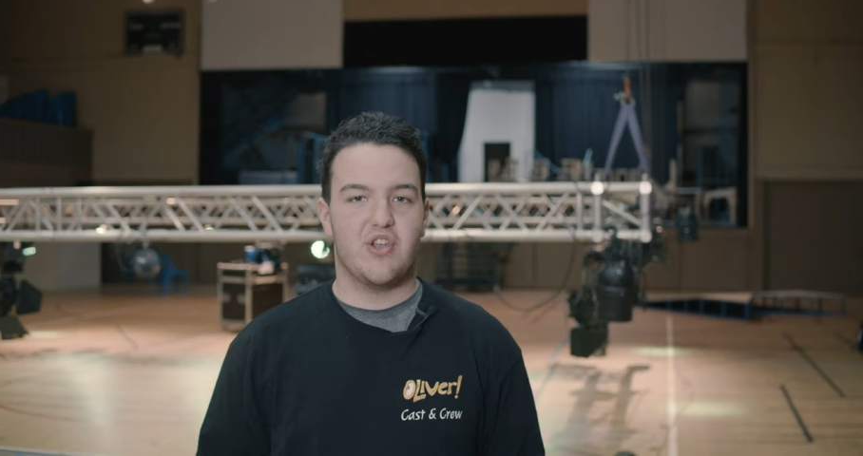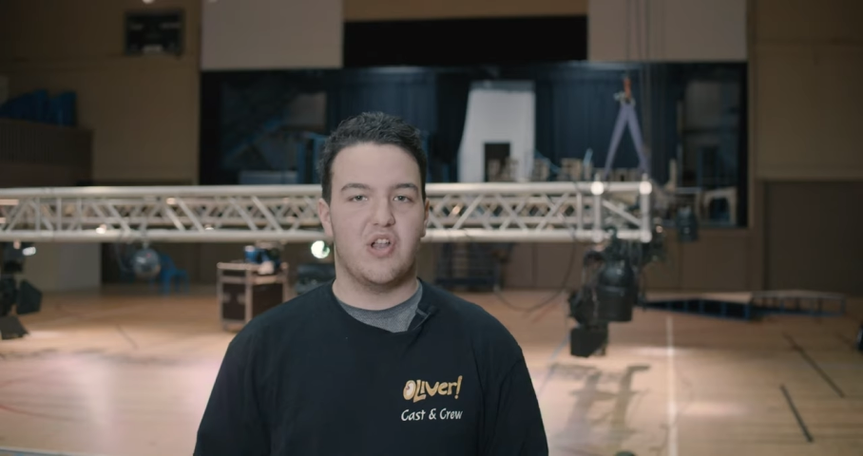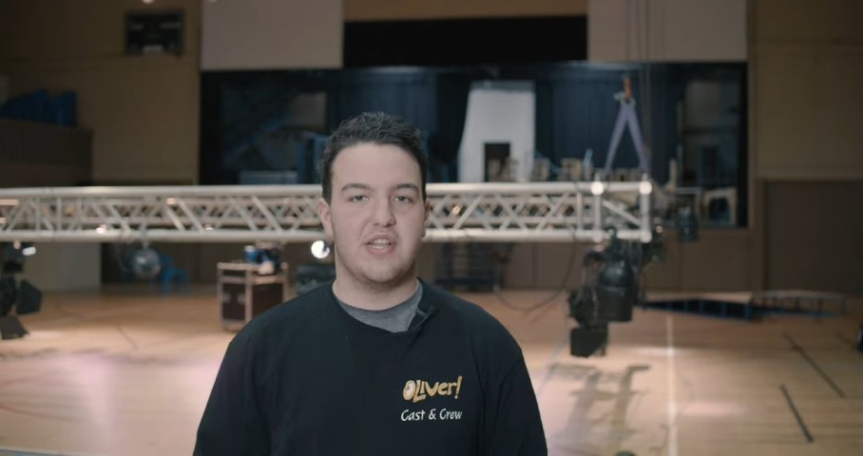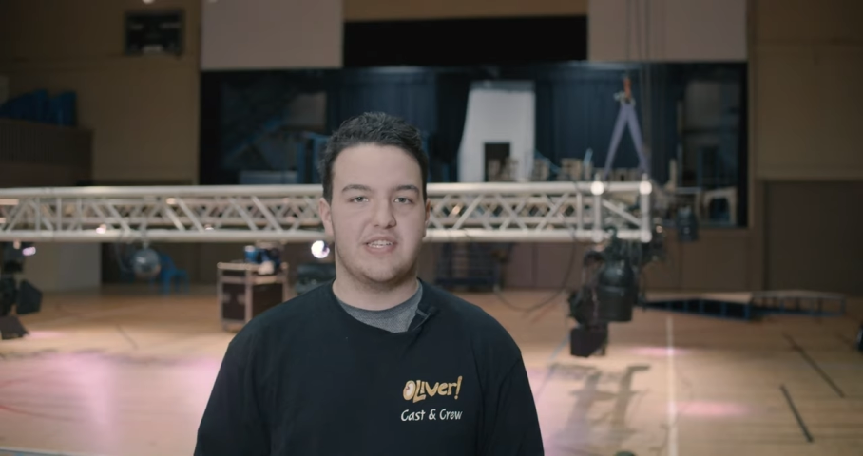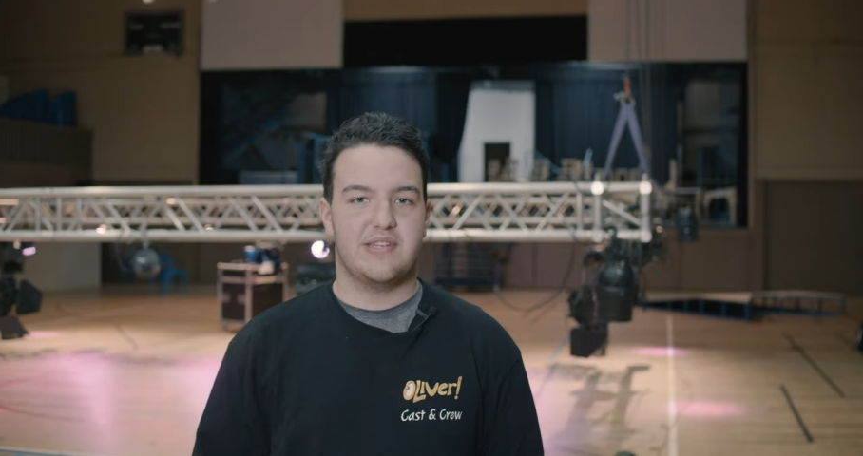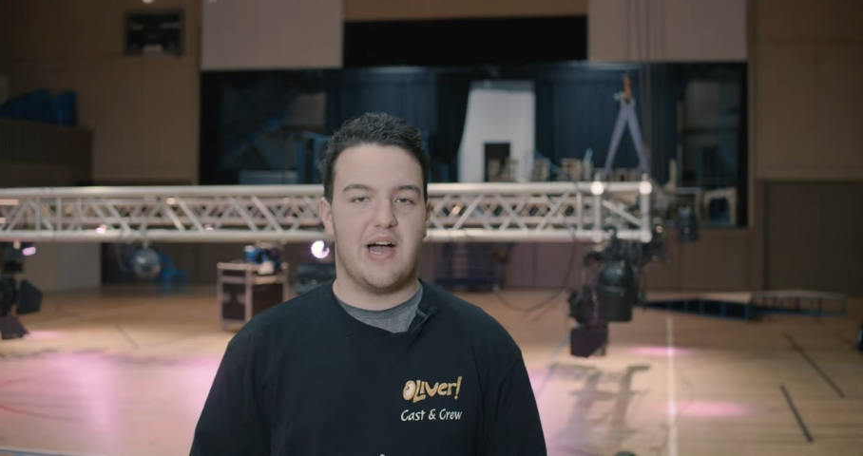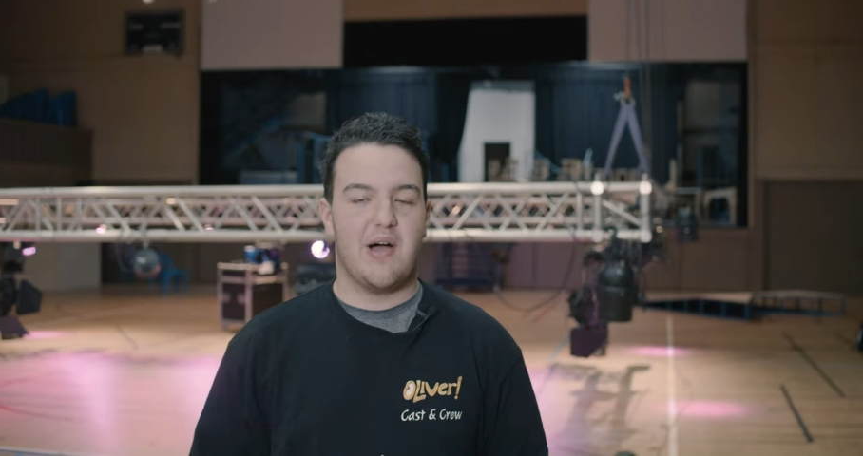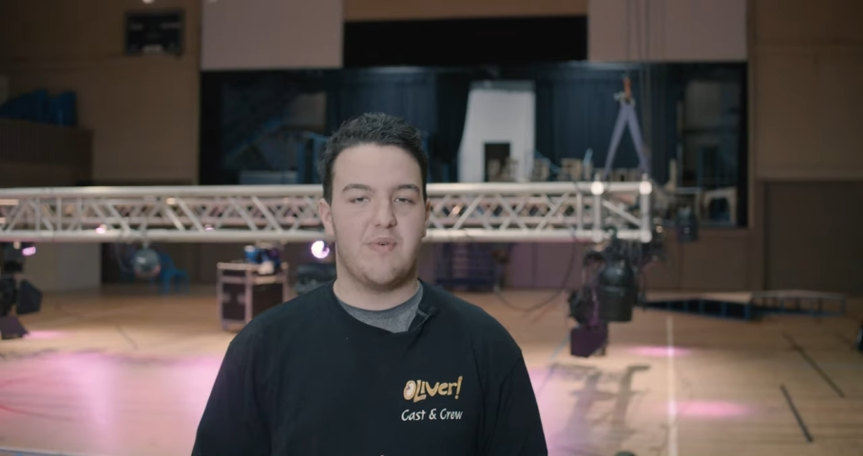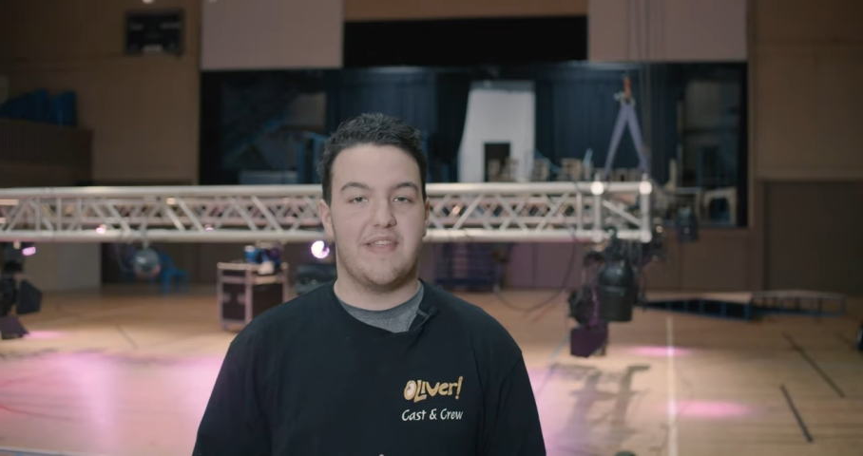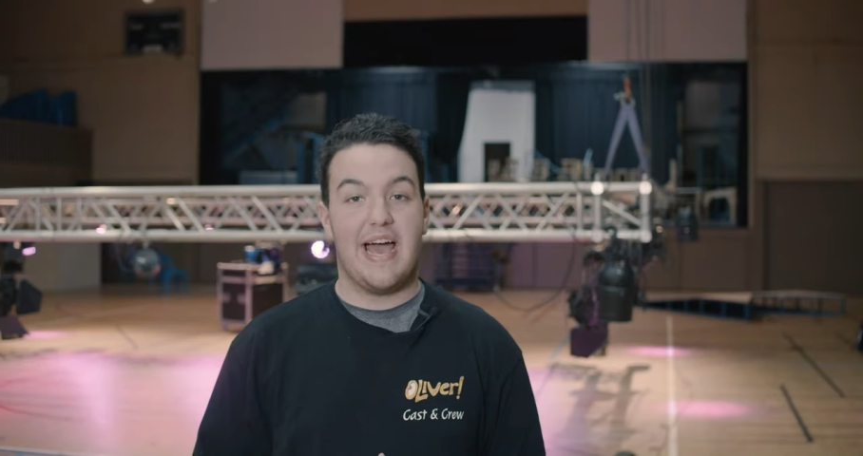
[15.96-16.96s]
knowledge
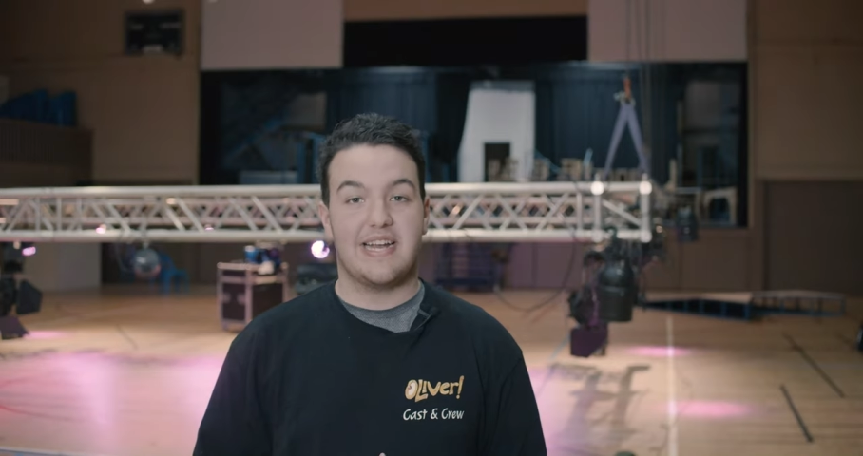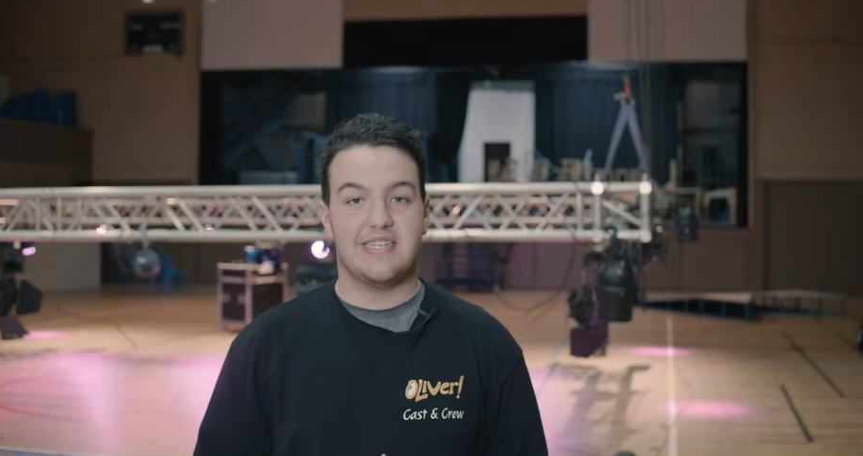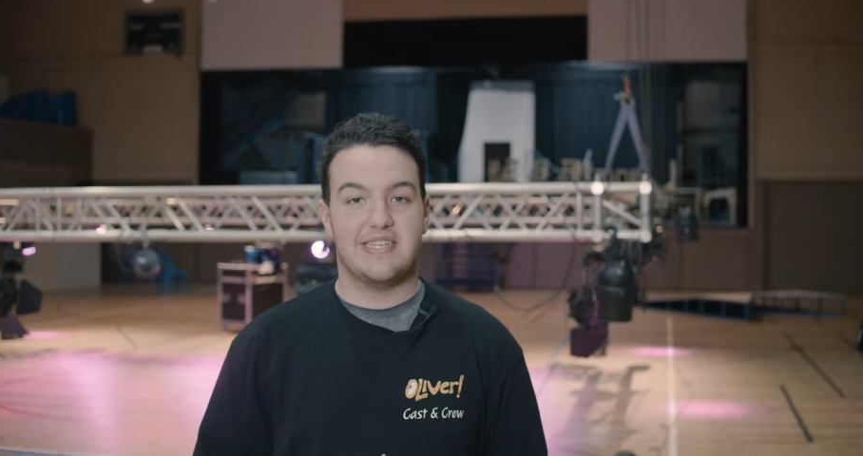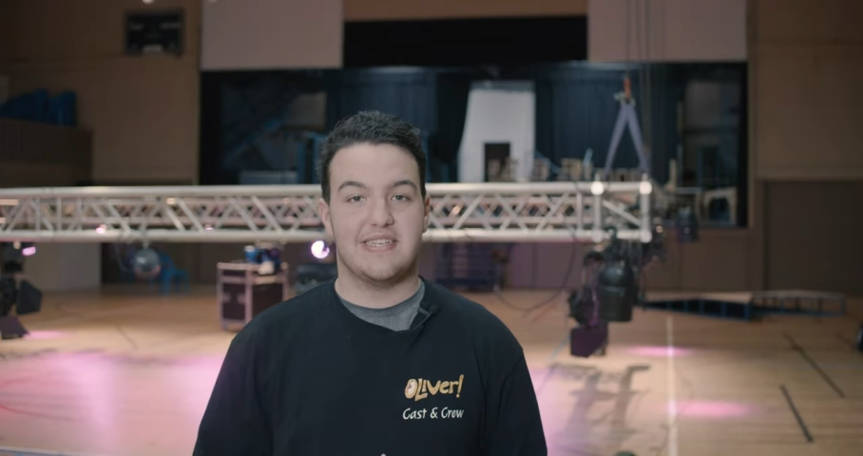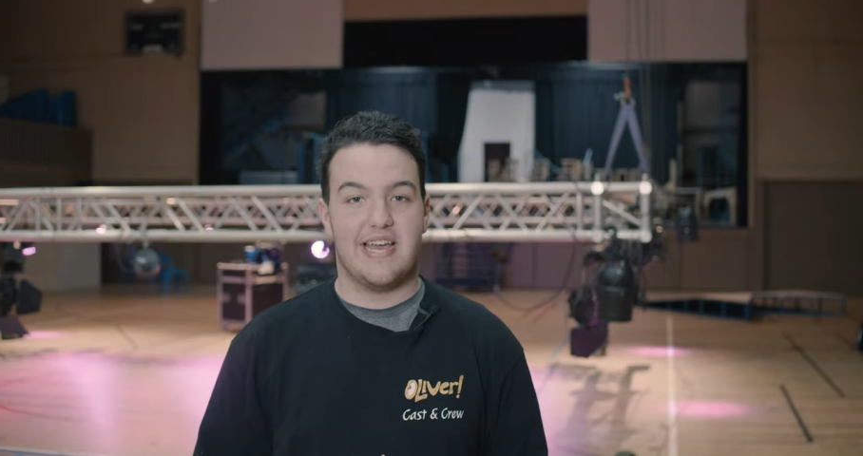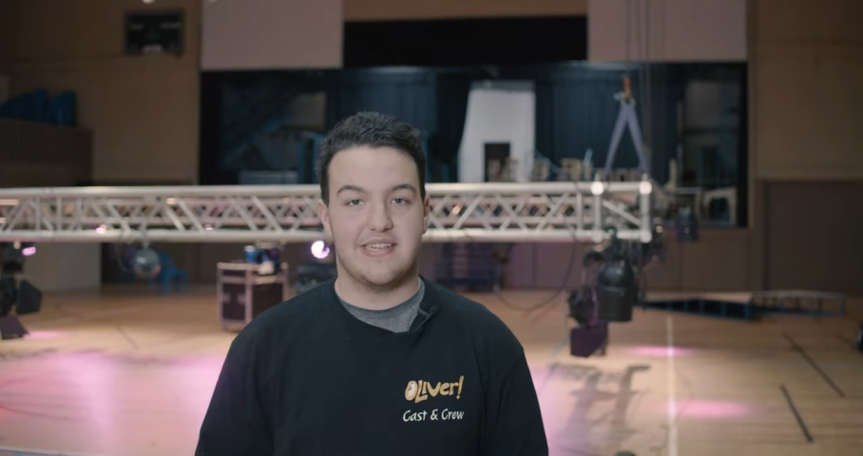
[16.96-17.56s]
with acting,